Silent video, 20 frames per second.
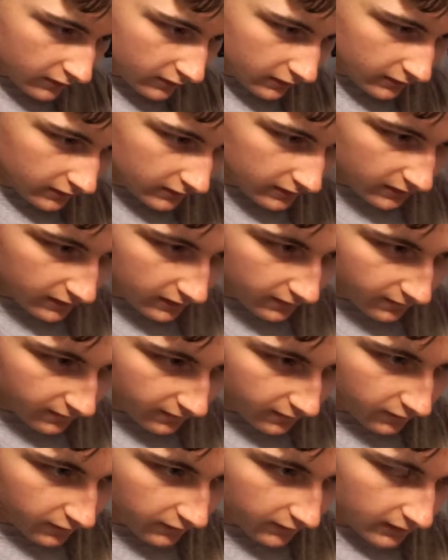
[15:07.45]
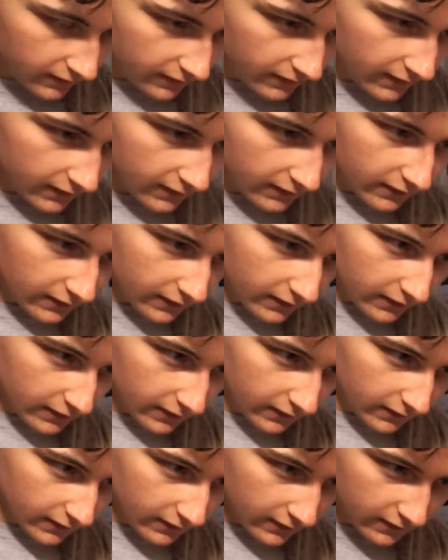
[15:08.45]
Let's get that forward like that,
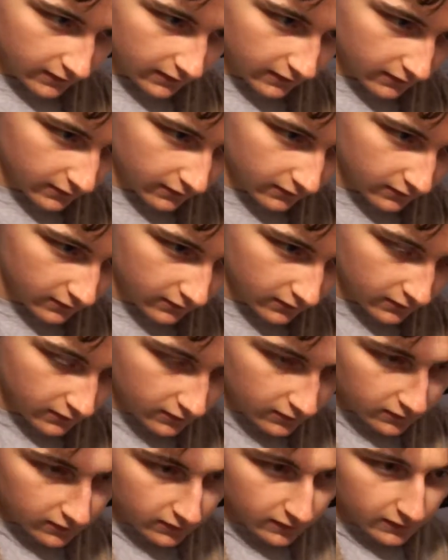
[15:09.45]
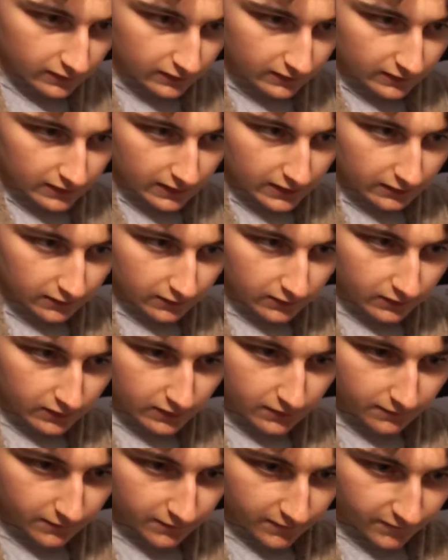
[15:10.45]
and his leg will
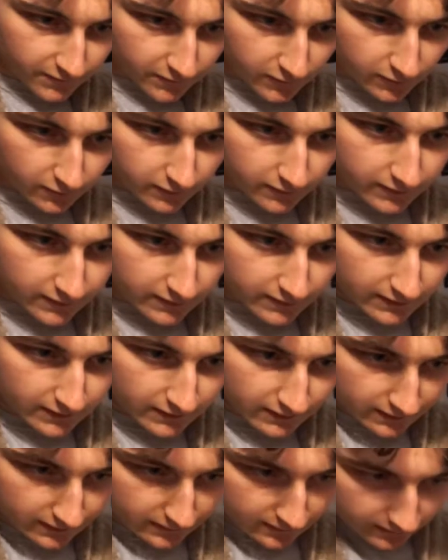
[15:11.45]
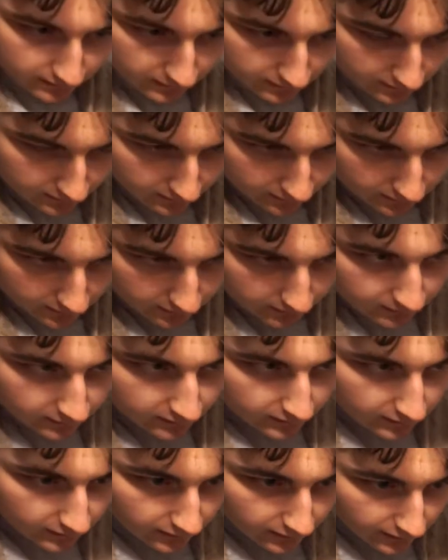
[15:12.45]
come forward
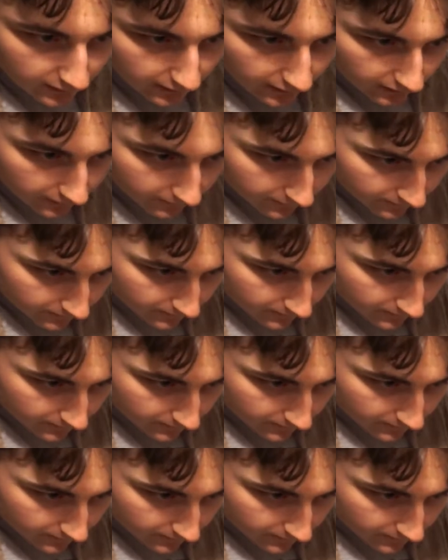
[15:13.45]
like that.